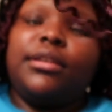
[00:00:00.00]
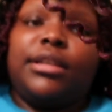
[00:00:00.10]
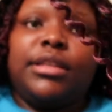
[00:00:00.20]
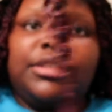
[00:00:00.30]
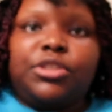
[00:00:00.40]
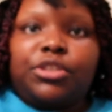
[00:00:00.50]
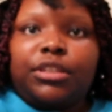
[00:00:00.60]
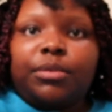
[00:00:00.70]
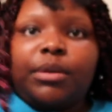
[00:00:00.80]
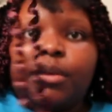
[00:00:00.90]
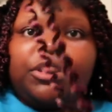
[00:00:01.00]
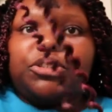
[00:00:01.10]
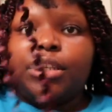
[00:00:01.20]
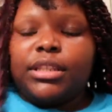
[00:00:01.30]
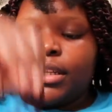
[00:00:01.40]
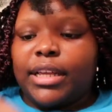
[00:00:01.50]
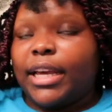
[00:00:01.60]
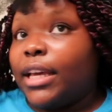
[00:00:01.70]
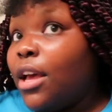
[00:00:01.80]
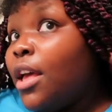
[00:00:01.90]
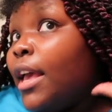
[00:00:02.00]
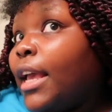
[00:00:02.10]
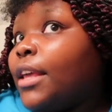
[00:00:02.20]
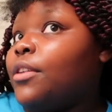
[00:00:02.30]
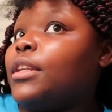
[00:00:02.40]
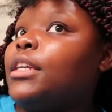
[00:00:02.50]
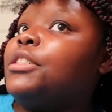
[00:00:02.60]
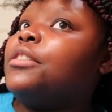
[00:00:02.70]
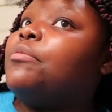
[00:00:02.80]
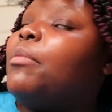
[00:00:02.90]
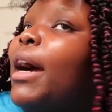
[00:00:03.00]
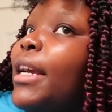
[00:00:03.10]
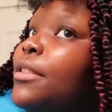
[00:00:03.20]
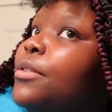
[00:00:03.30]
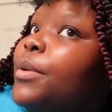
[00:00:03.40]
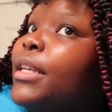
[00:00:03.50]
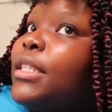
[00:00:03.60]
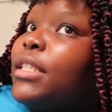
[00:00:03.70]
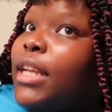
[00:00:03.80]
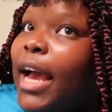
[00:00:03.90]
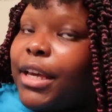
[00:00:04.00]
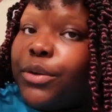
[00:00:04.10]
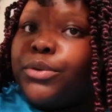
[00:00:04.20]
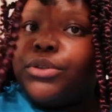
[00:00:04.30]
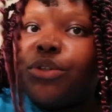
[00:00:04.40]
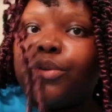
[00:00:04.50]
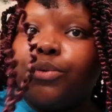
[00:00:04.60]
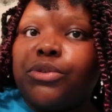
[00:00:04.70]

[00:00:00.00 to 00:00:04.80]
And this is just what one strand looked like. And on each of my twists, I use 2